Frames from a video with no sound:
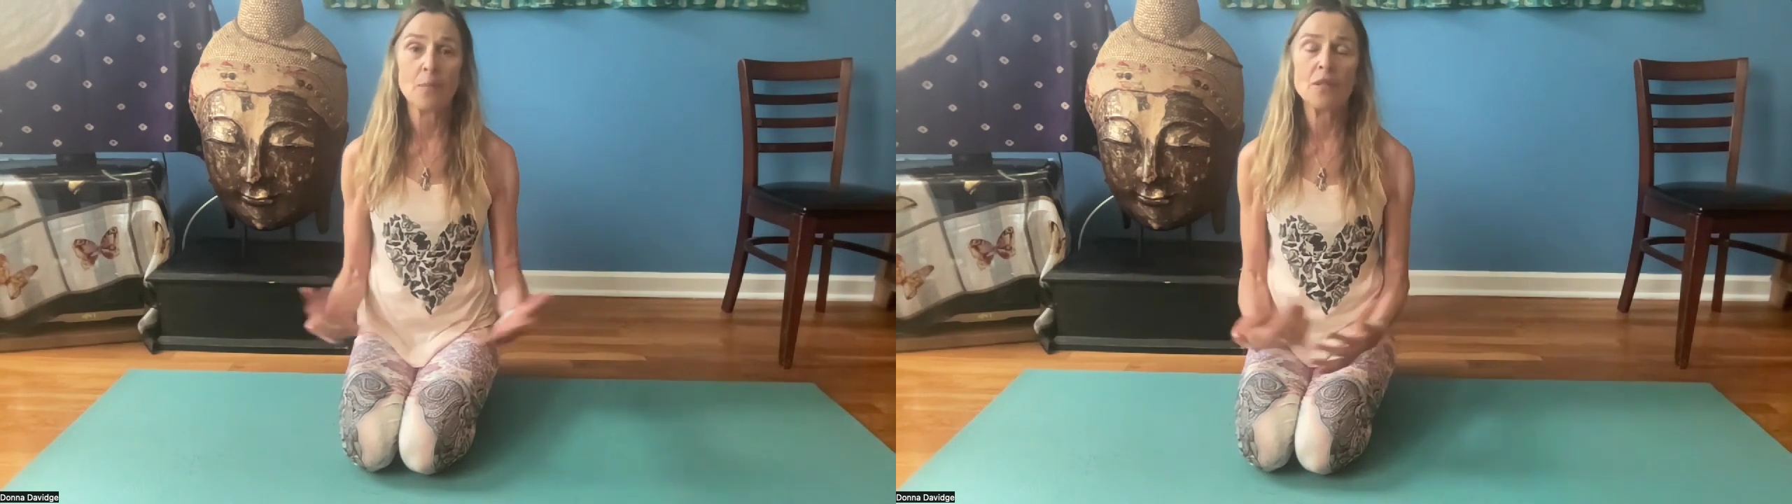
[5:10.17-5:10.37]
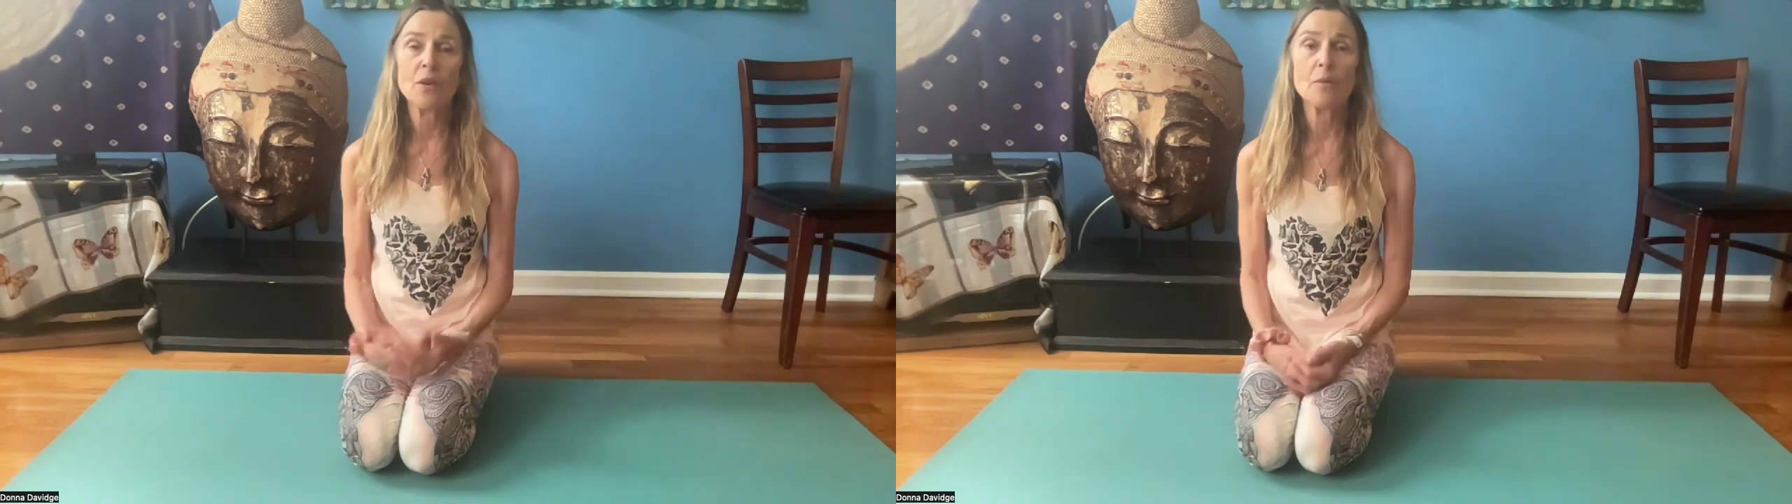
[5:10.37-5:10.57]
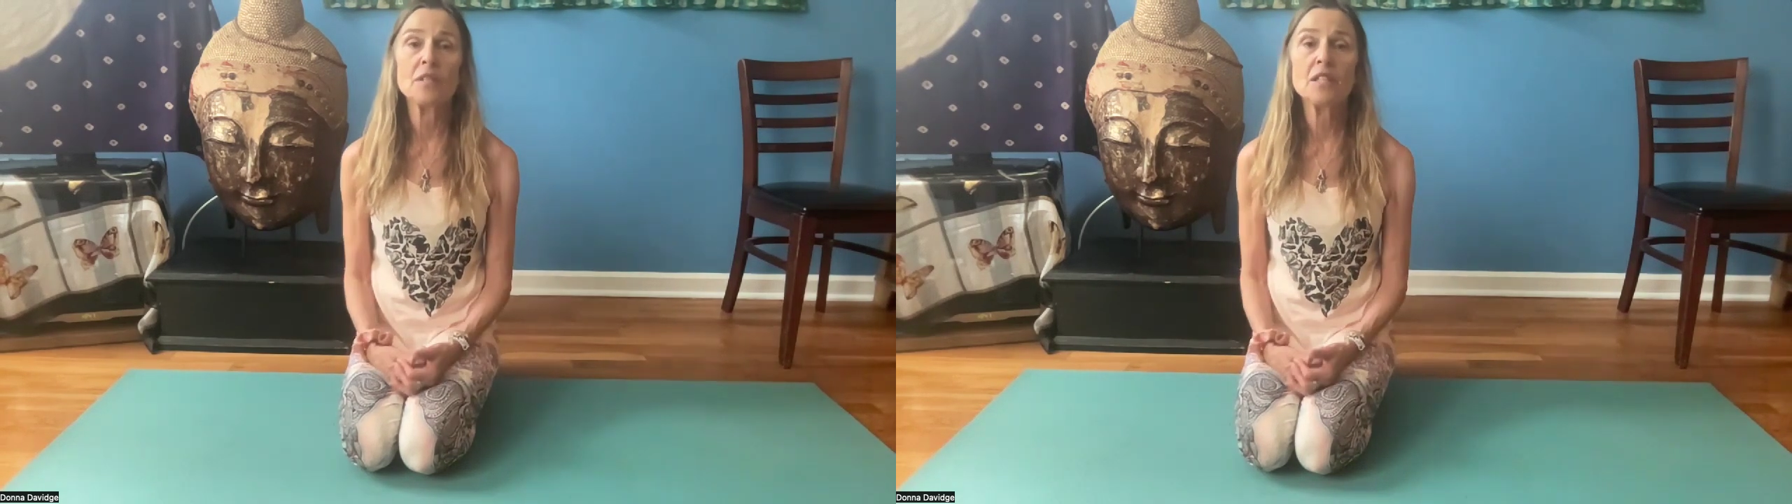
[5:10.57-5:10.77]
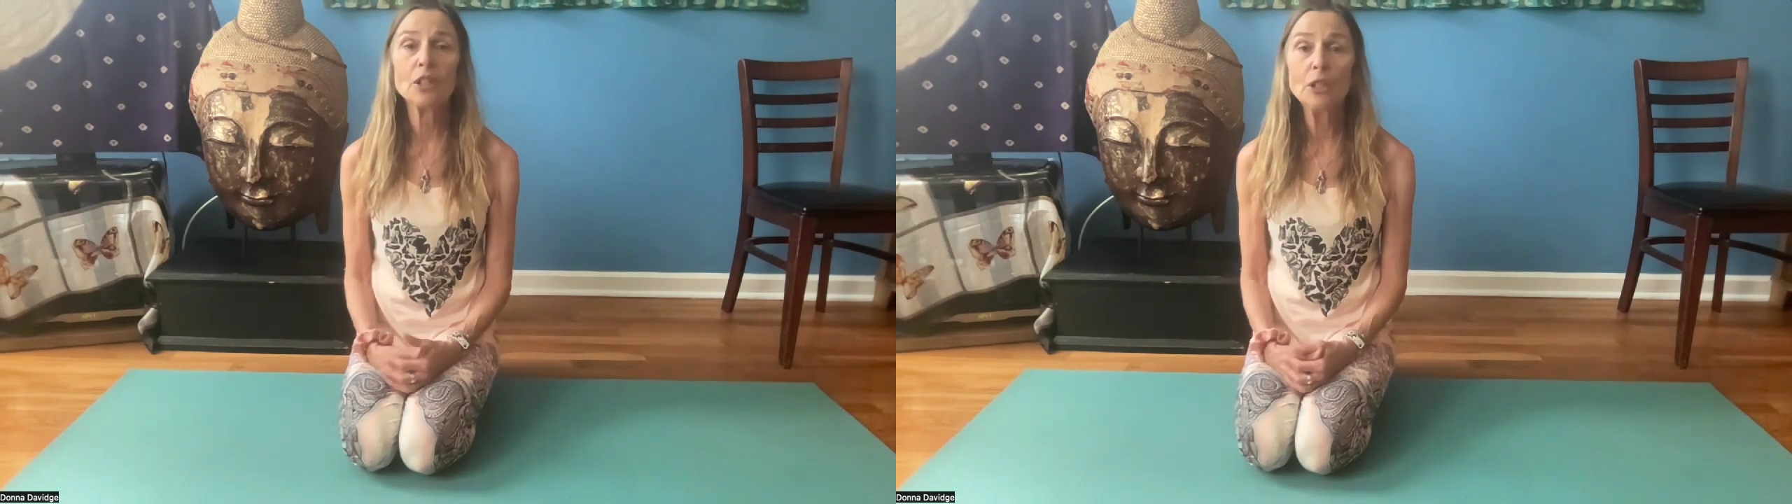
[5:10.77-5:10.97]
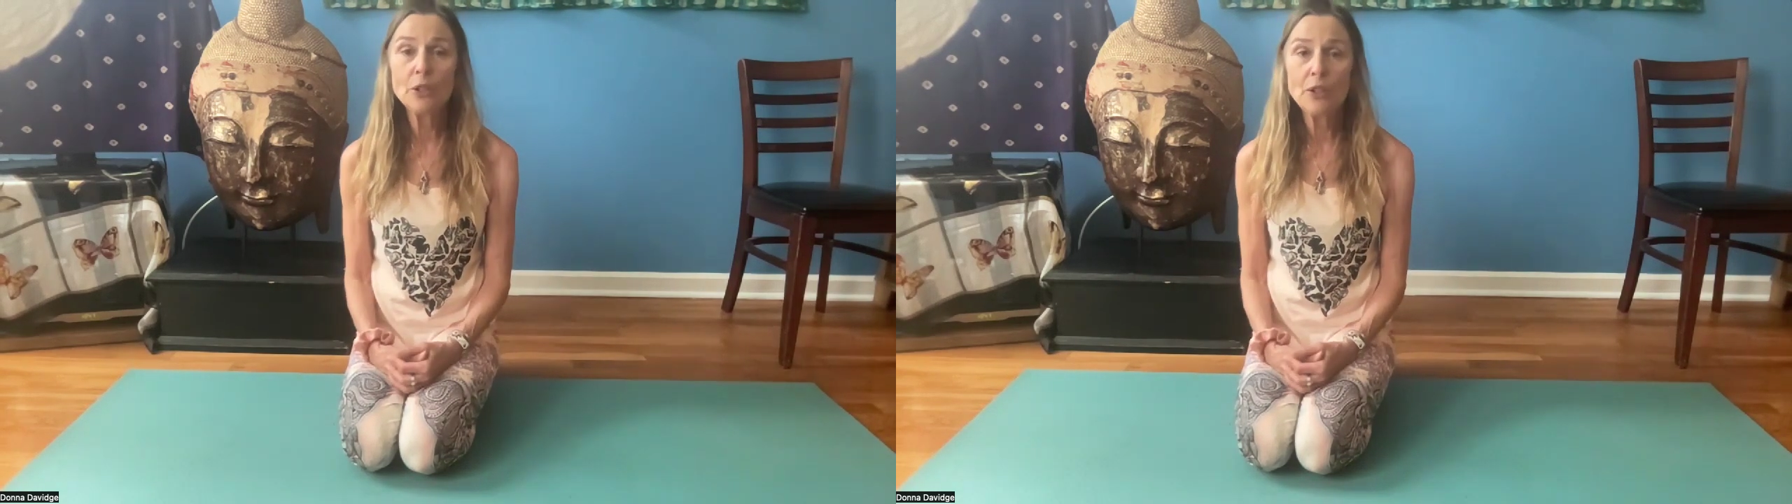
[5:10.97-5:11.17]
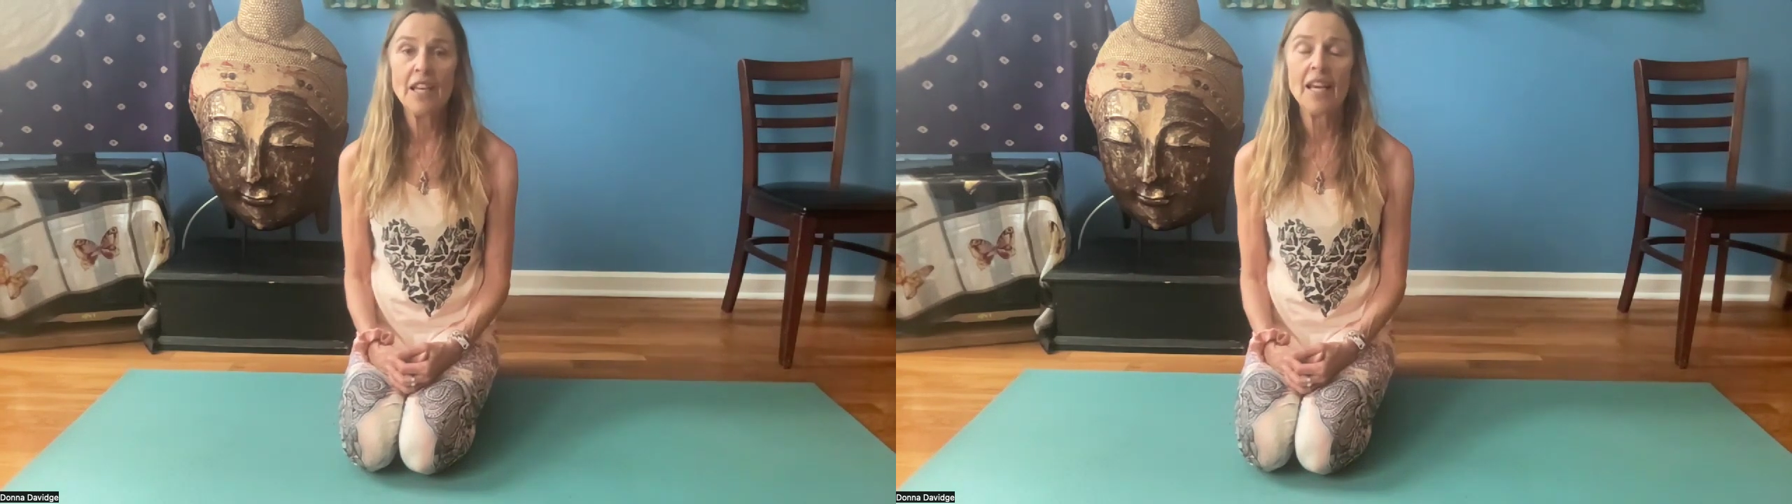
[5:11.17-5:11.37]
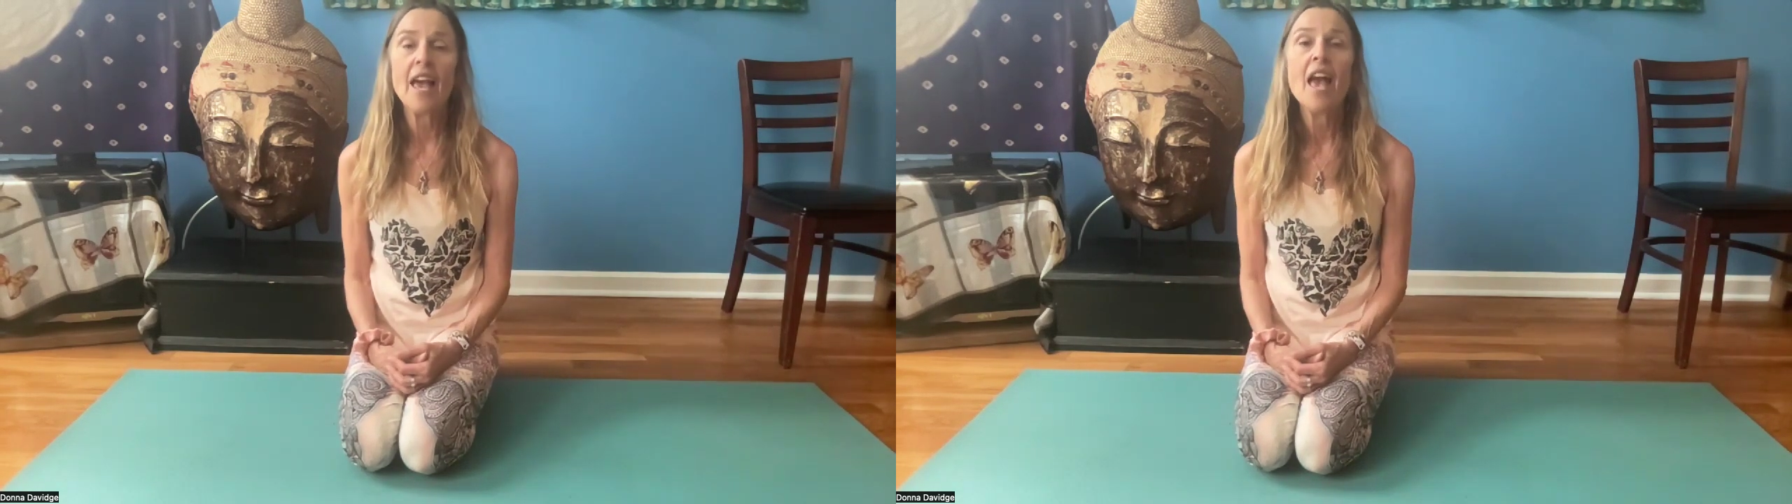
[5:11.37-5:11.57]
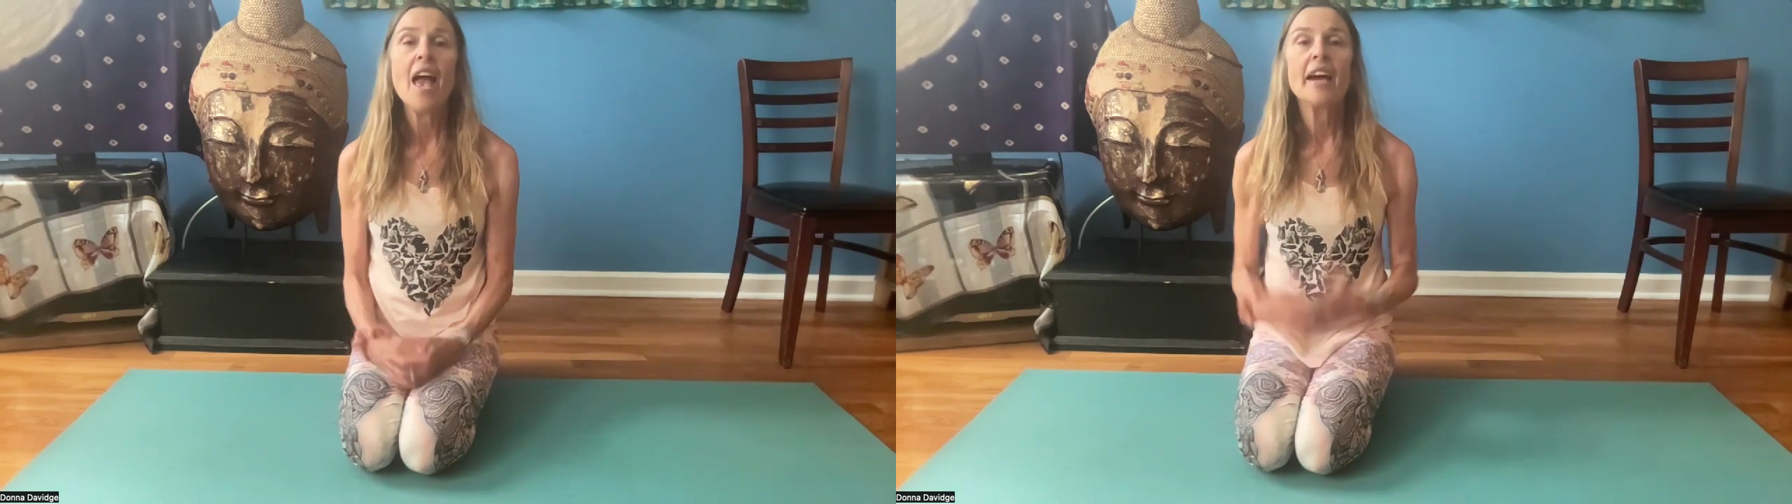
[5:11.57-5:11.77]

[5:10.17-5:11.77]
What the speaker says: So I'm still learning,